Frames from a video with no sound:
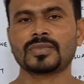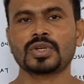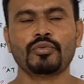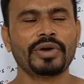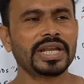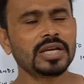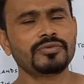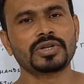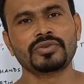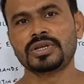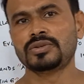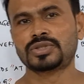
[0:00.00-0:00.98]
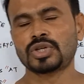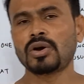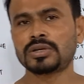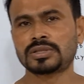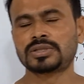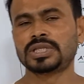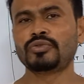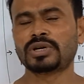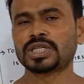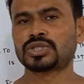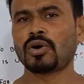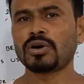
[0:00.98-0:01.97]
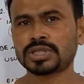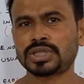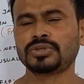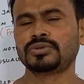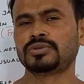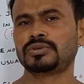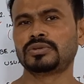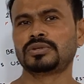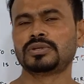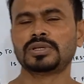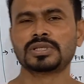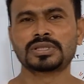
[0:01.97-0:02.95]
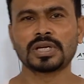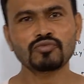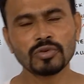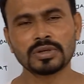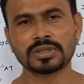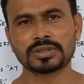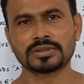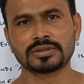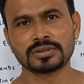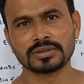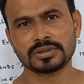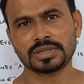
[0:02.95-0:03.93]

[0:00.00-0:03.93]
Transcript: whenever you want to talk to someone,